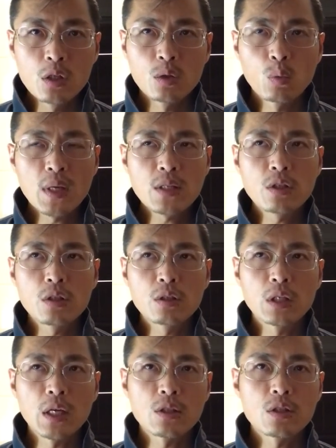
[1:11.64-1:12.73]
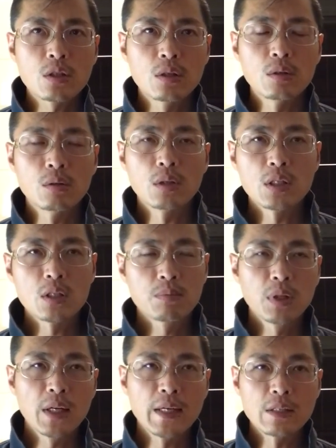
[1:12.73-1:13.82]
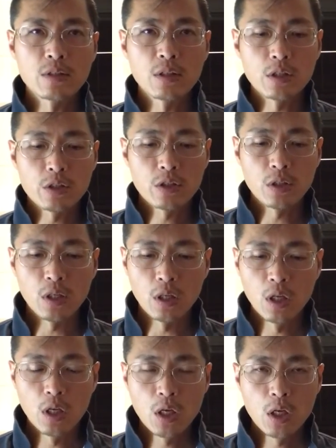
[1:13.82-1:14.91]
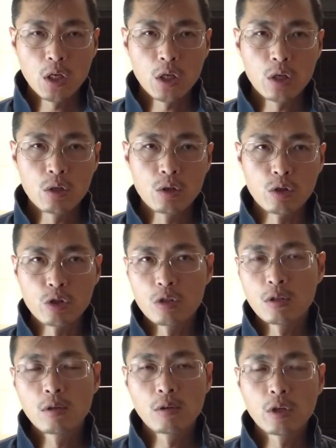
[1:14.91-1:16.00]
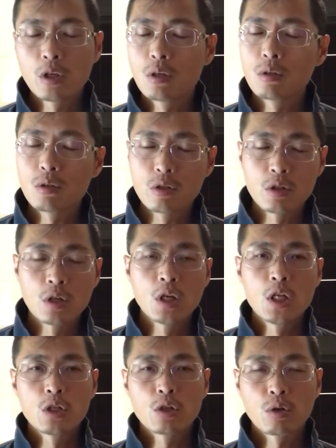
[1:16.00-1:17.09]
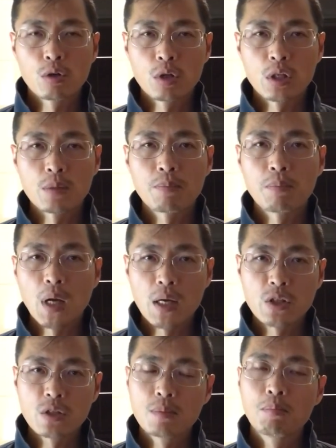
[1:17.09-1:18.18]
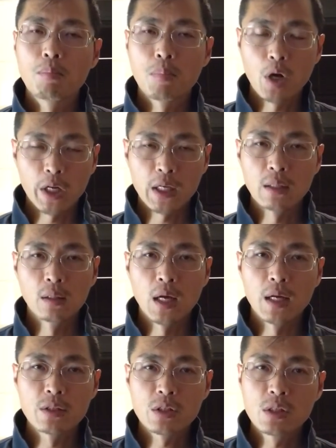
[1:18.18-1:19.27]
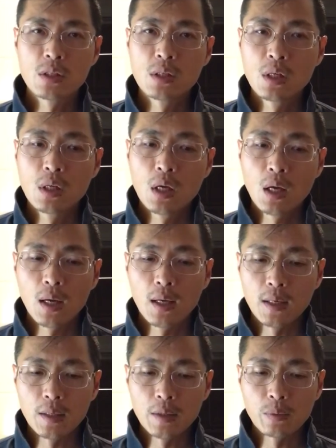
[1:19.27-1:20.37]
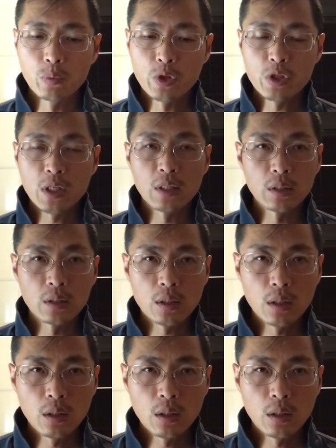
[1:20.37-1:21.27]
So once you get to this place, there's a huge tour bus parking lot, which can